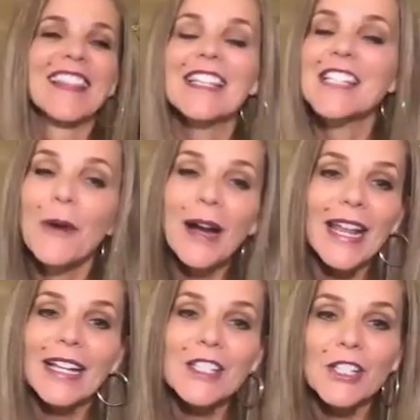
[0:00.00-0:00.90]
That's how I'd
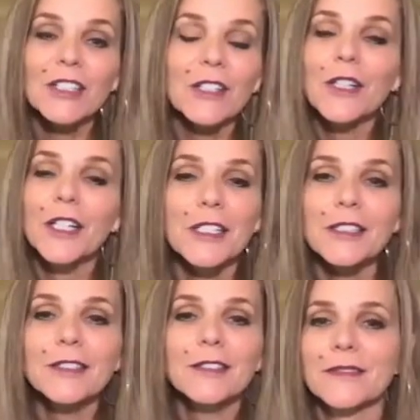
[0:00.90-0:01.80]
answer. You're good.